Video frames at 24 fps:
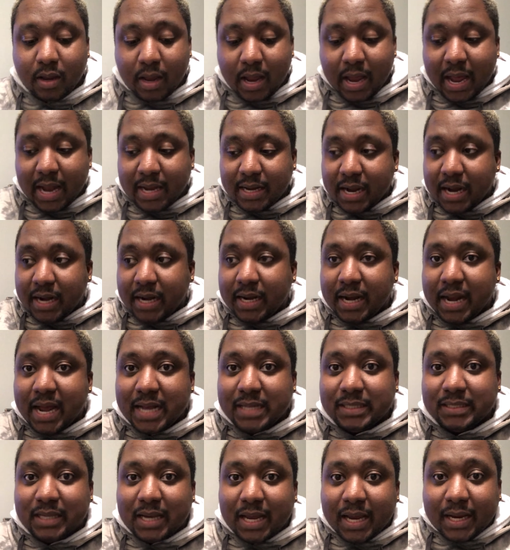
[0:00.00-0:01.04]
and then it
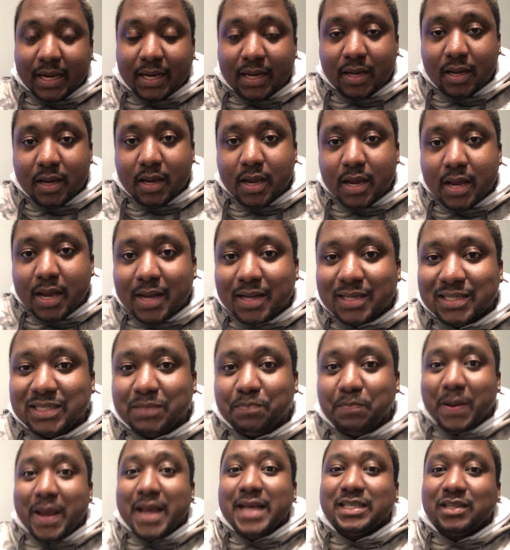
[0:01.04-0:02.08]
has like
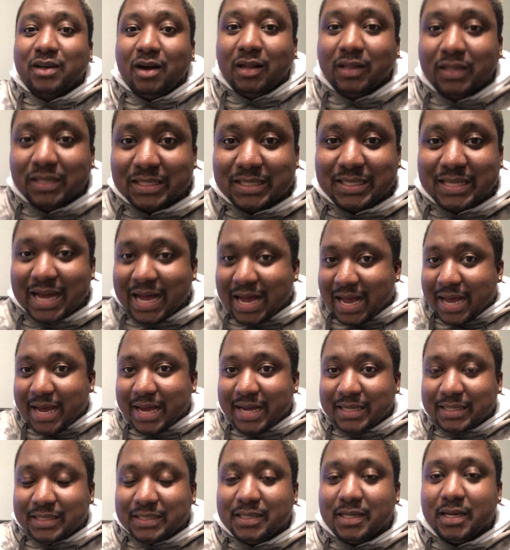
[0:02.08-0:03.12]
space on the
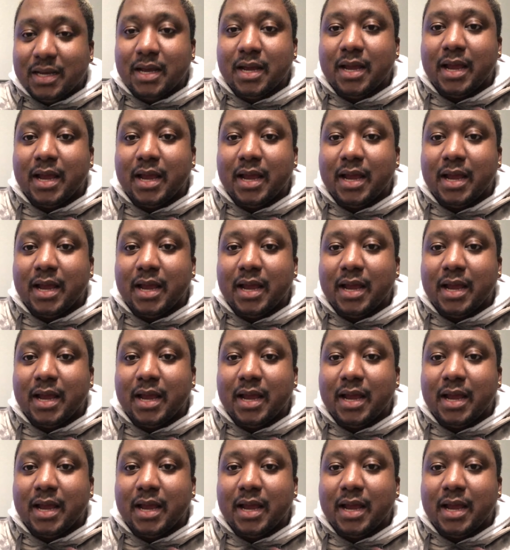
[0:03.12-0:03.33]
sides